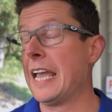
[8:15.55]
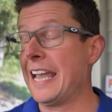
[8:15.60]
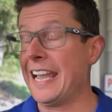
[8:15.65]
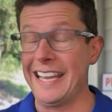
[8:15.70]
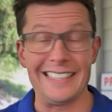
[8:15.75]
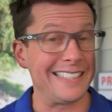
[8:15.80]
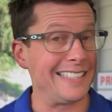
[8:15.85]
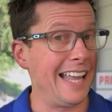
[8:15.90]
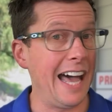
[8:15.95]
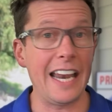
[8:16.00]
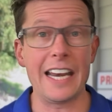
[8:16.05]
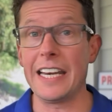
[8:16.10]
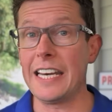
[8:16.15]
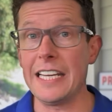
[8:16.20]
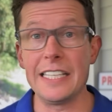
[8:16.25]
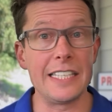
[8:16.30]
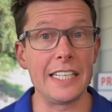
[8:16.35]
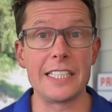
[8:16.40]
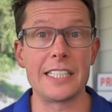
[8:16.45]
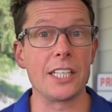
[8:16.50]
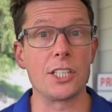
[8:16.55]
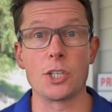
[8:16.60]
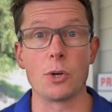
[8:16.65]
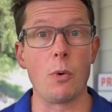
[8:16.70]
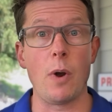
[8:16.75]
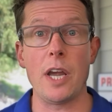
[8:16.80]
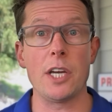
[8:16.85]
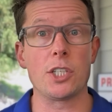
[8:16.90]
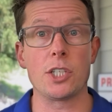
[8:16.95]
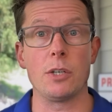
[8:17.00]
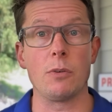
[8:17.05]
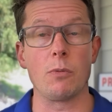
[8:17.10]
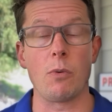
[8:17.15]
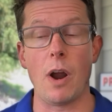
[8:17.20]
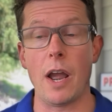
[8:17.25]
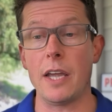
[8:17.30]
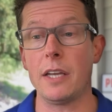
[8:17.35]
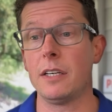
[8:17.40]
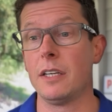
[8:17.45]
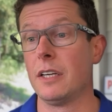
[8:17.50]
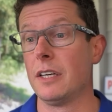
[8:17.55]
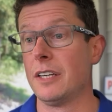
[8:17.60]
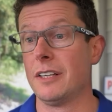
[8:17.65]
It's not an easy situation, right?